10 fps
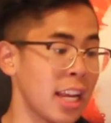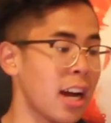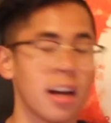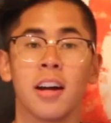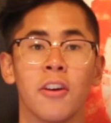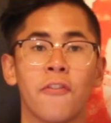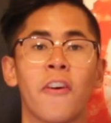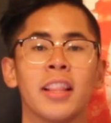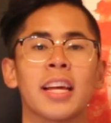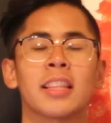Yeah,
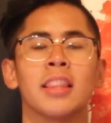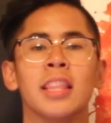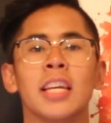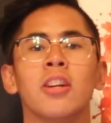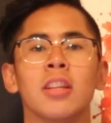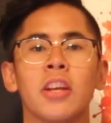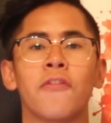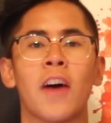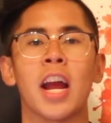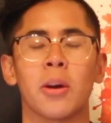like literally
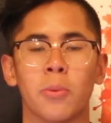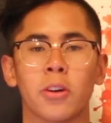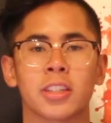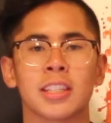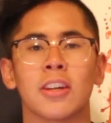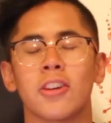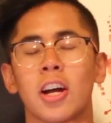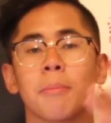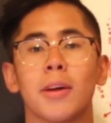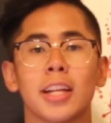fireworks, because they're
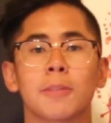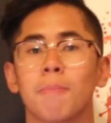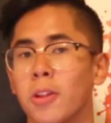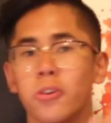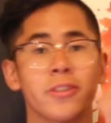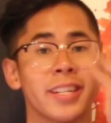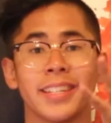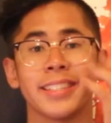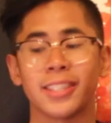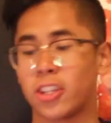talking about
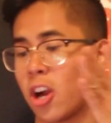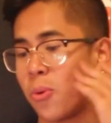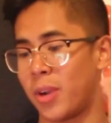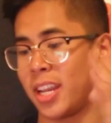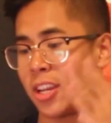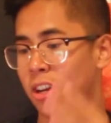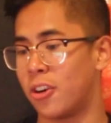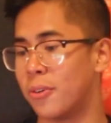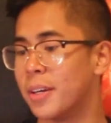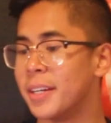explosions. You already
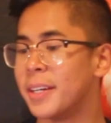know.